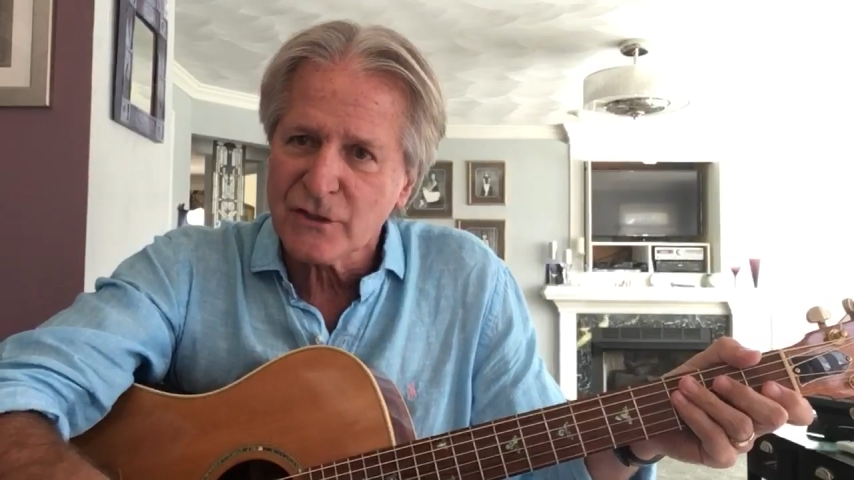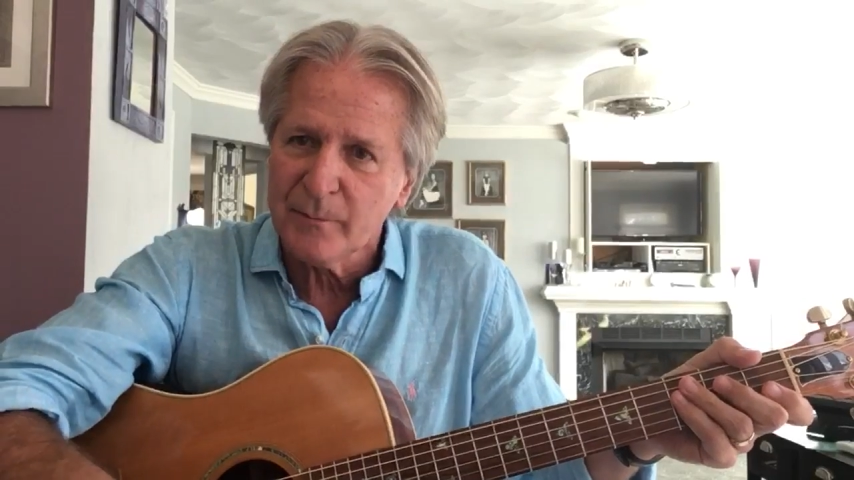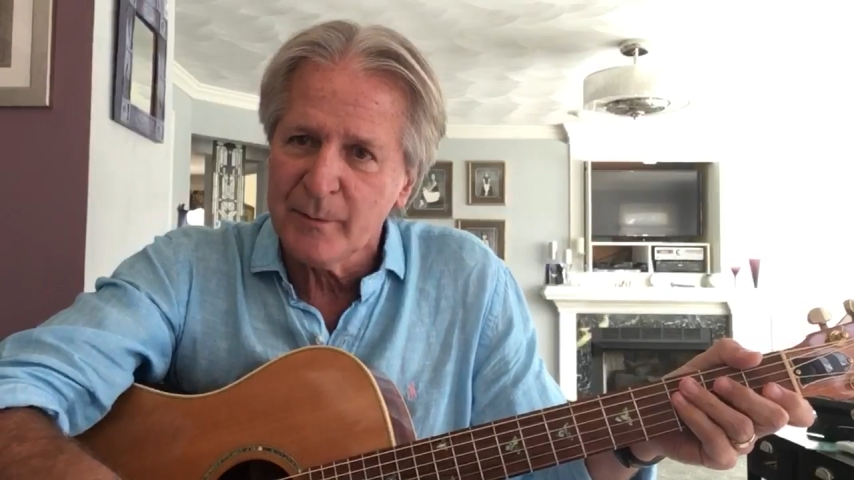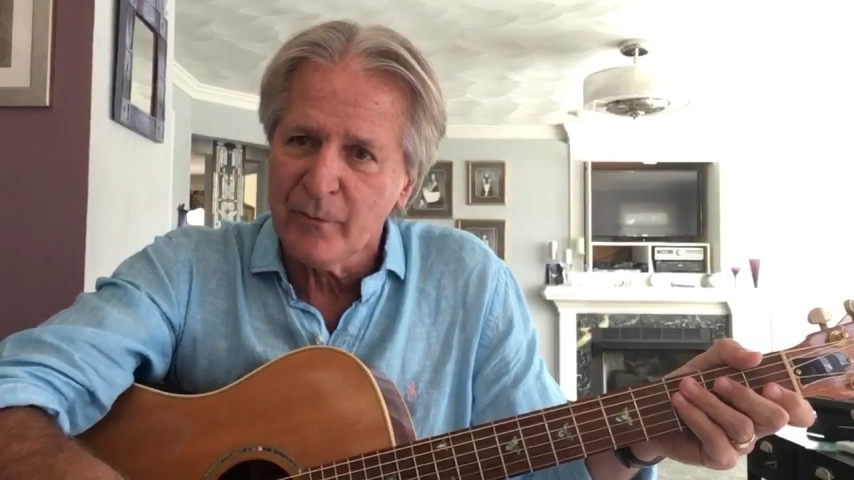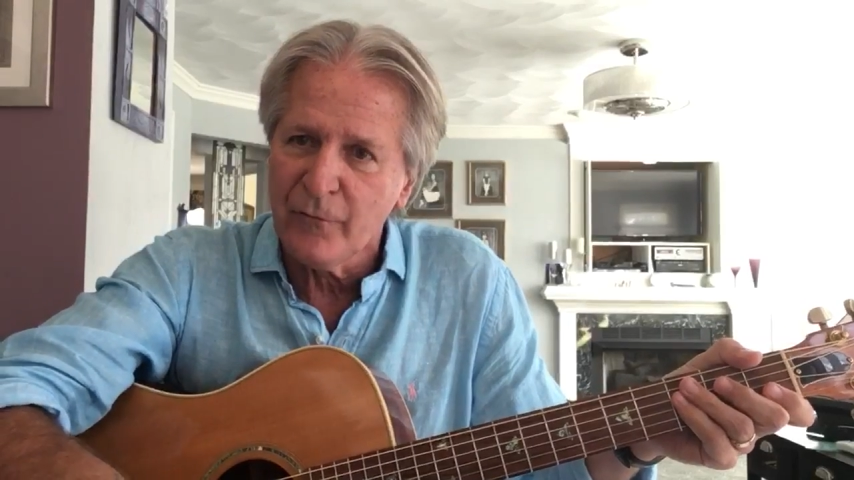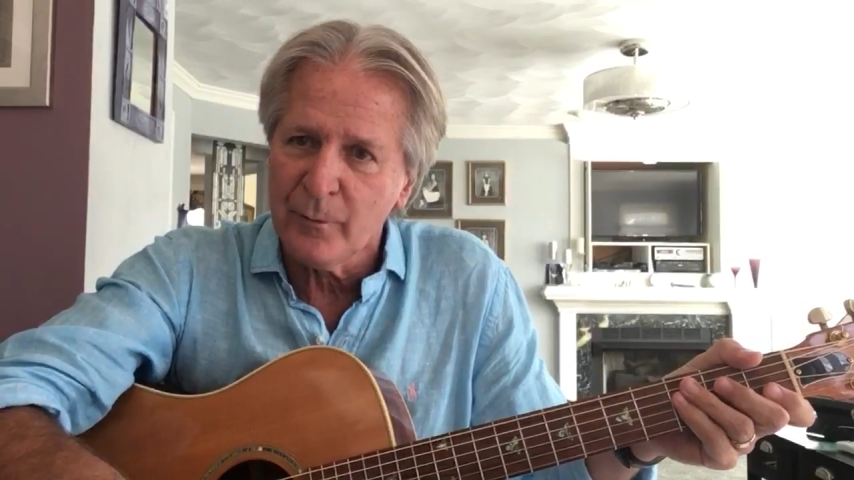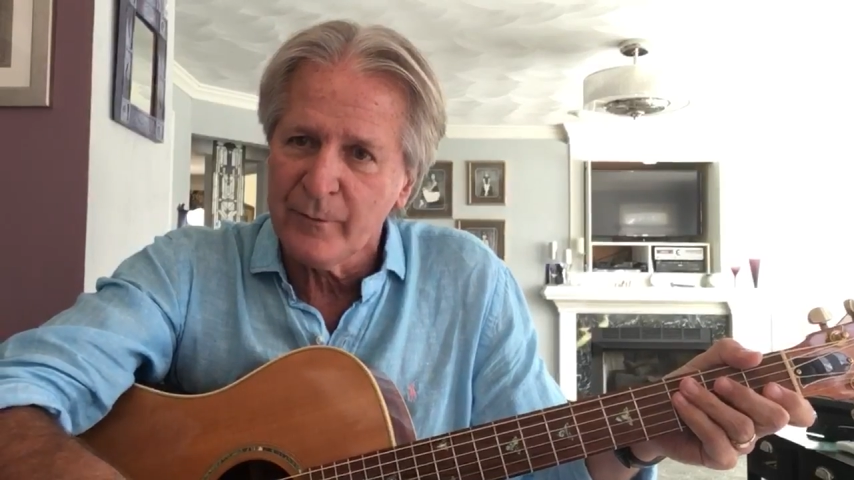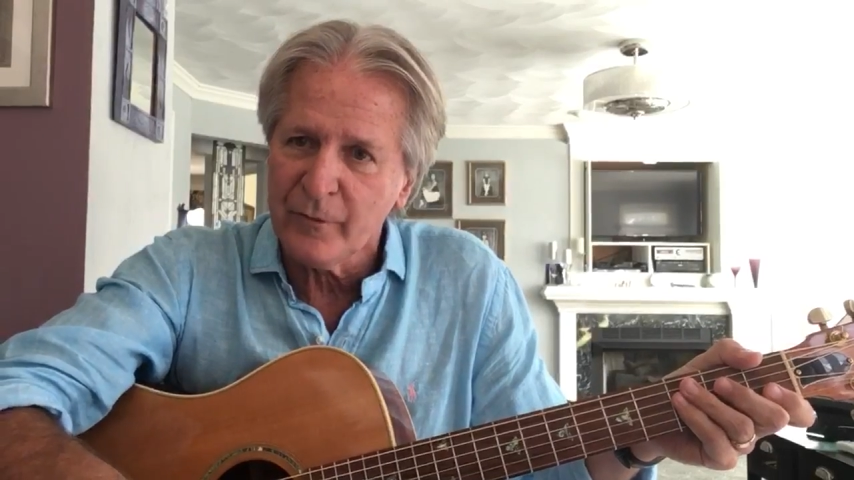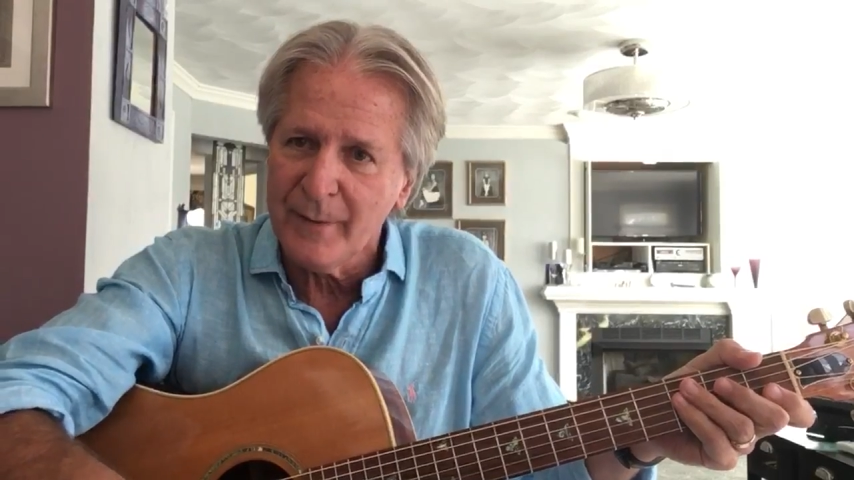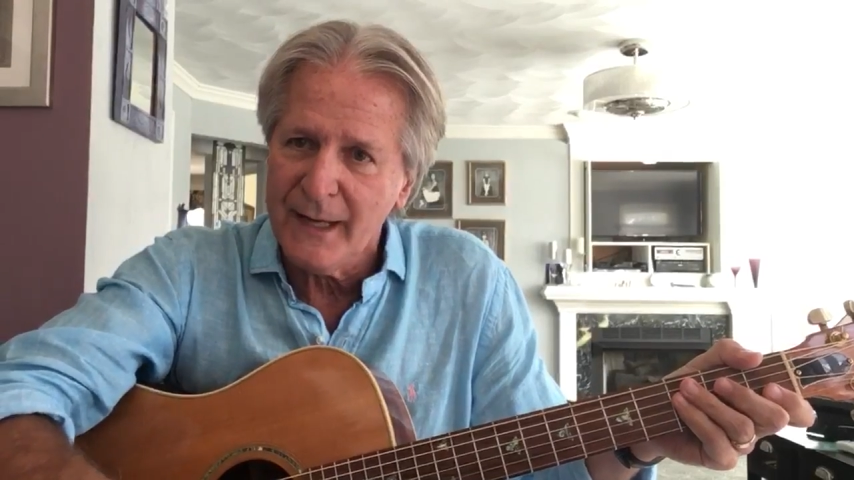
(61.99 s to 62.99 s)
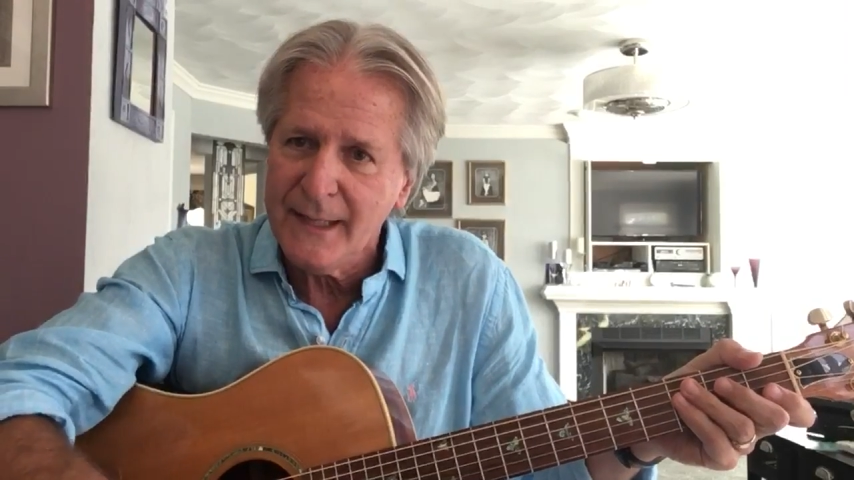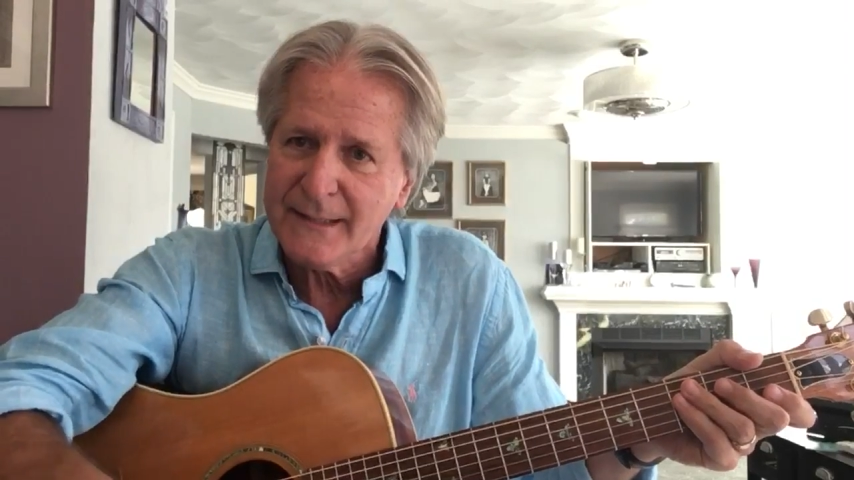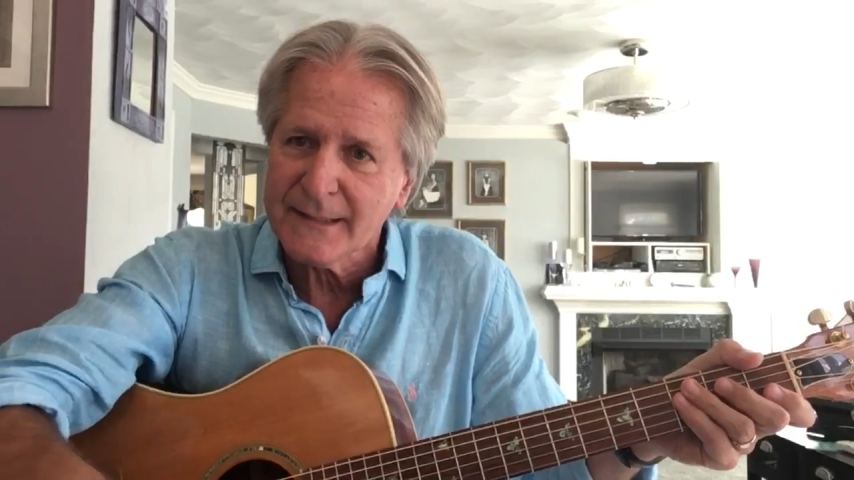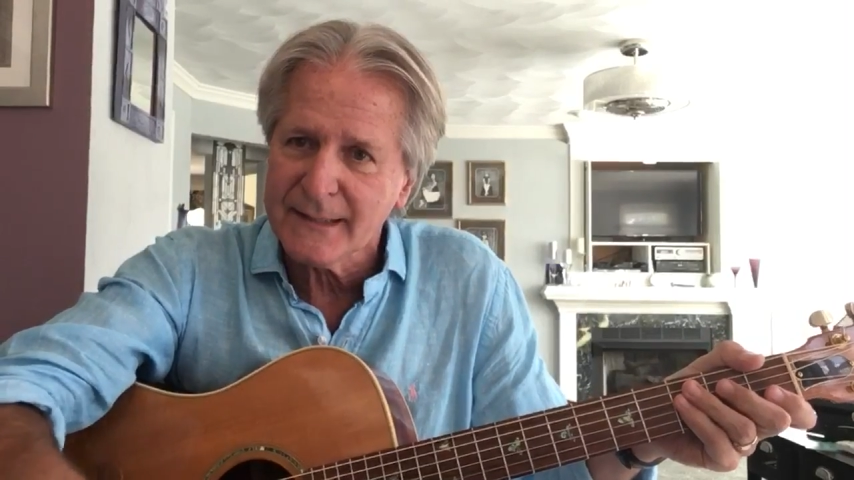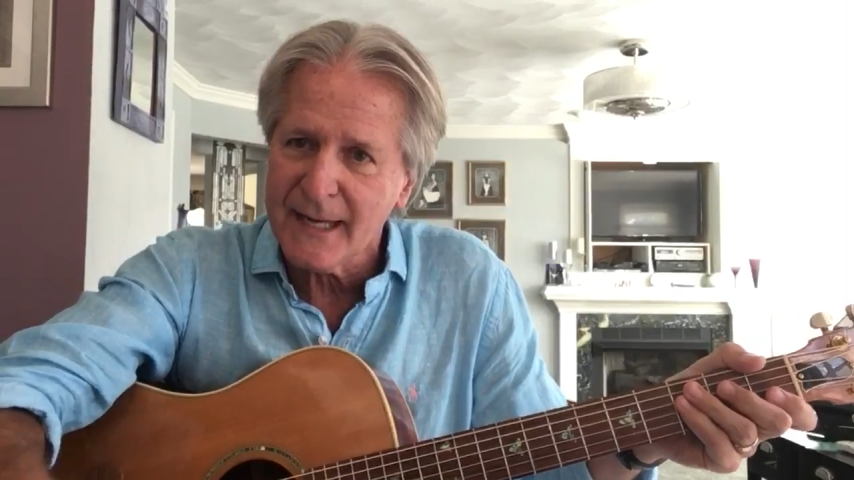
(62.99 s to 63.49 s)
so I'll be performing from
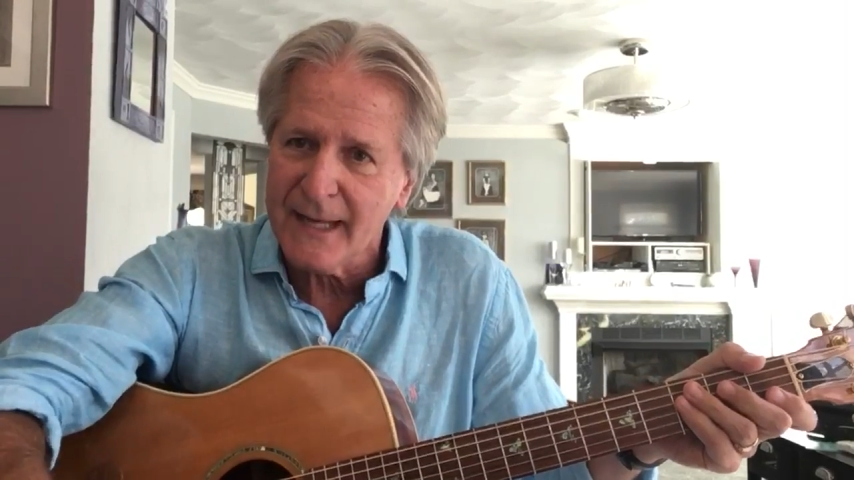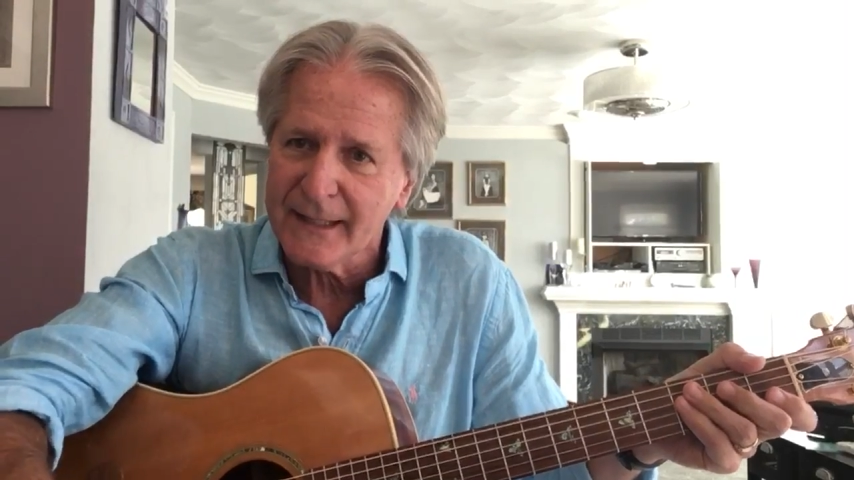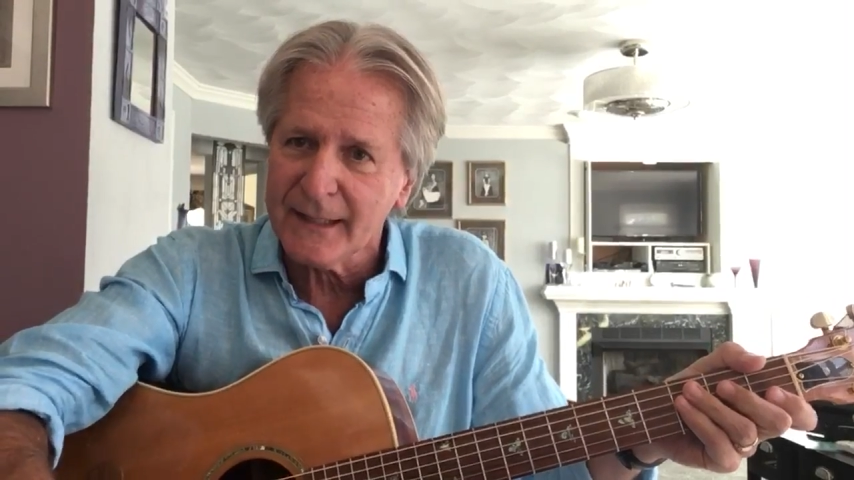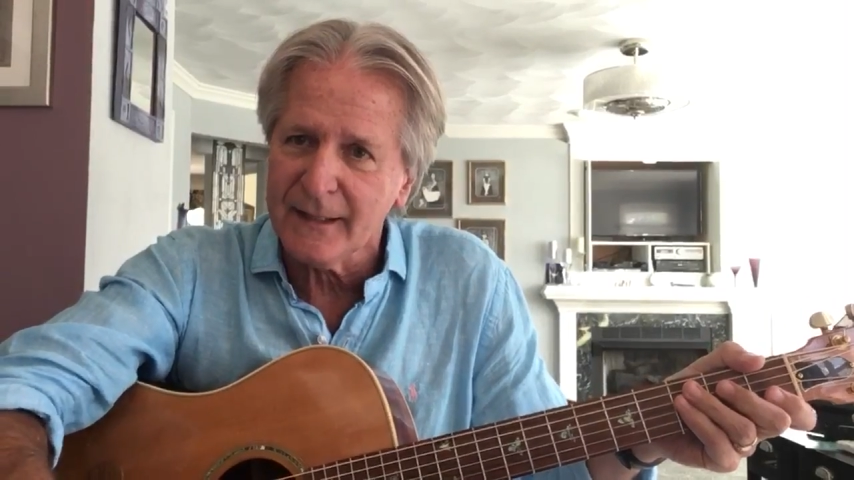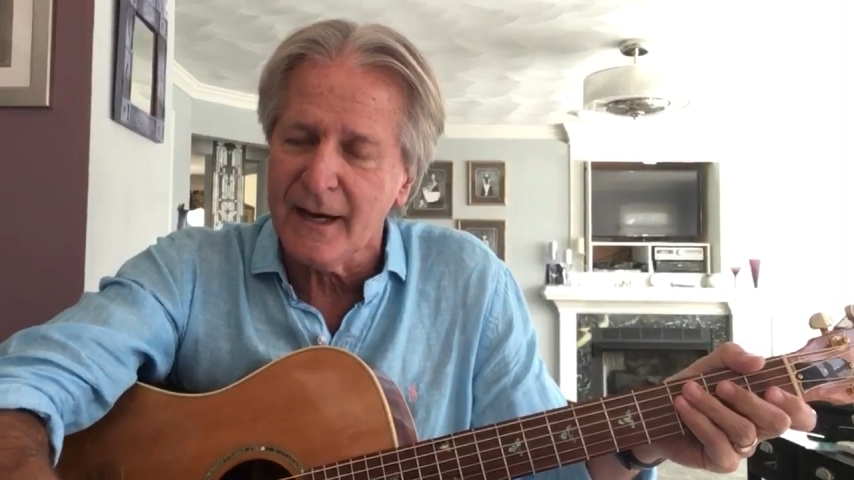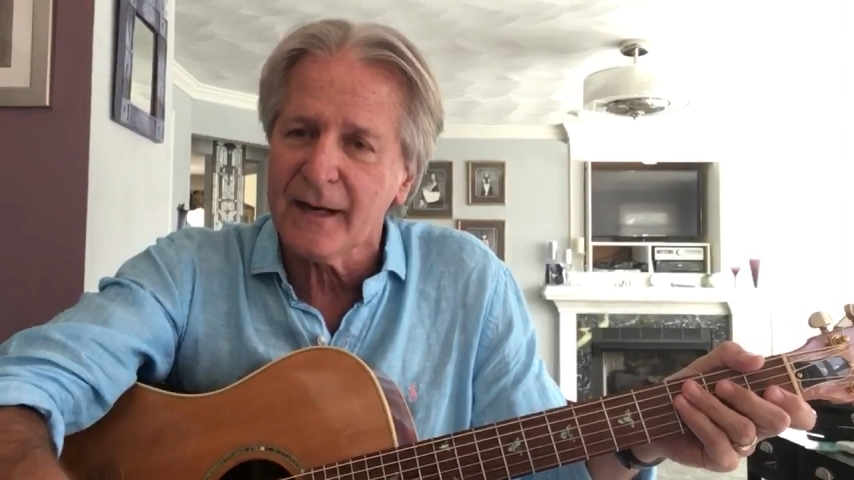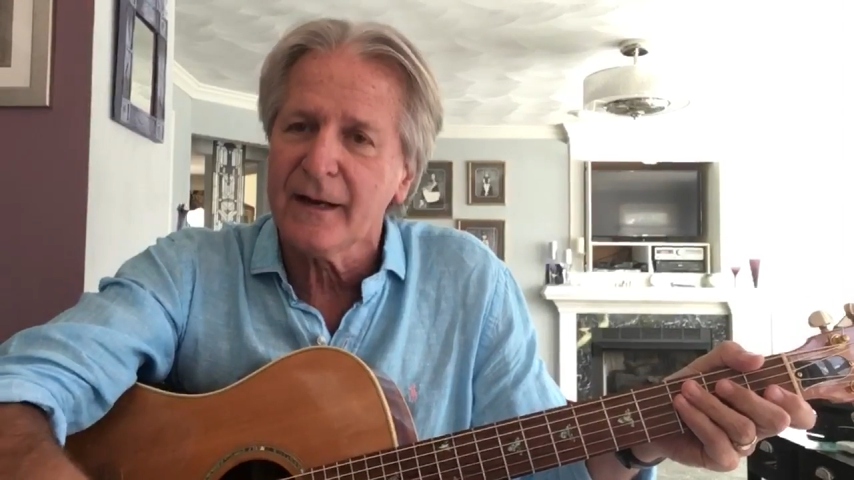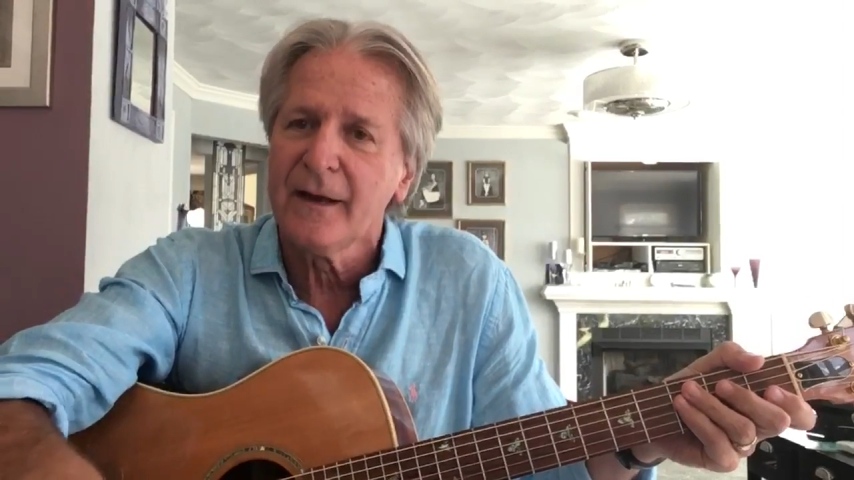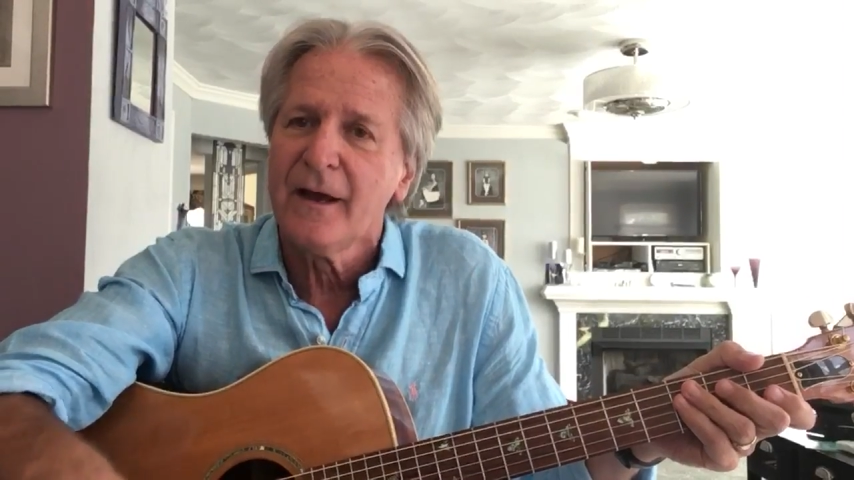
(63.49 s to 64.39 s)
8 to 9 o'clock